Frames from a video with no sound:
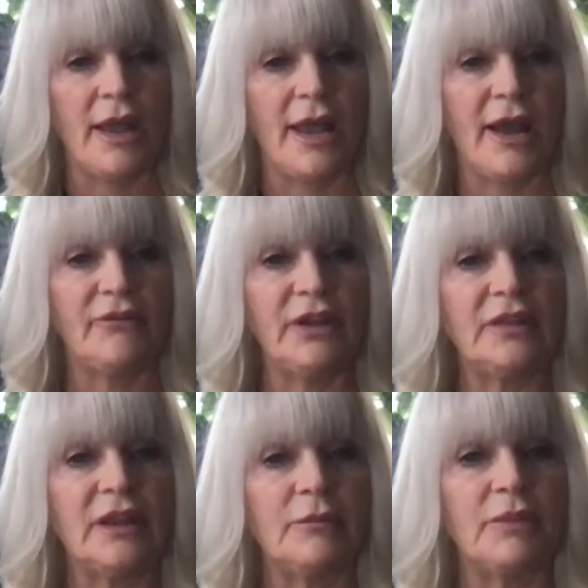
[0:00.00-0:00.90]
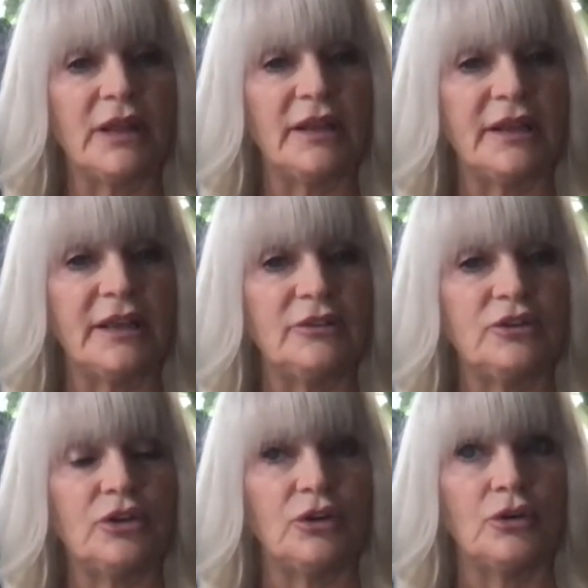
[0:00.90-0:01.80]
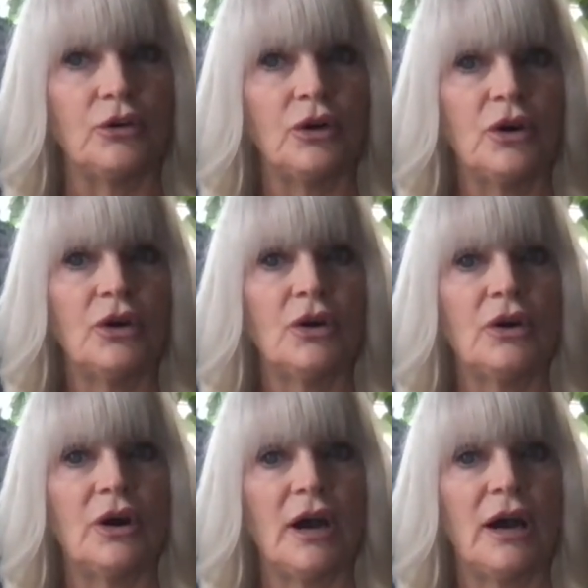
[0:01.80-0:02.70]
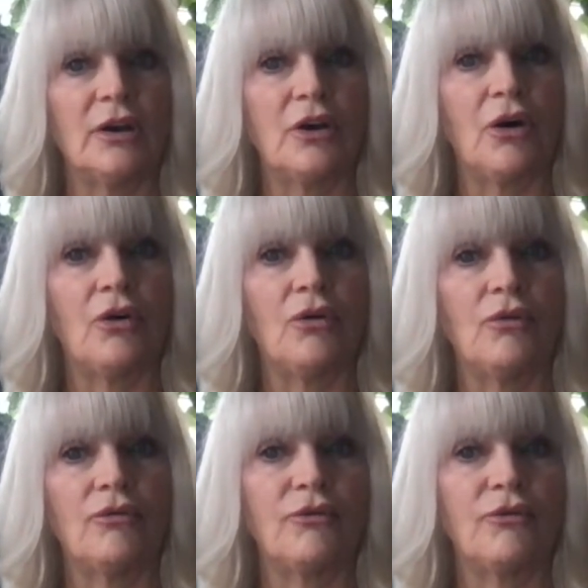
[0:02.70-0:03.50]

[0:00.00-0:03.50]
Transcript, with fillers: having the ability to uh, go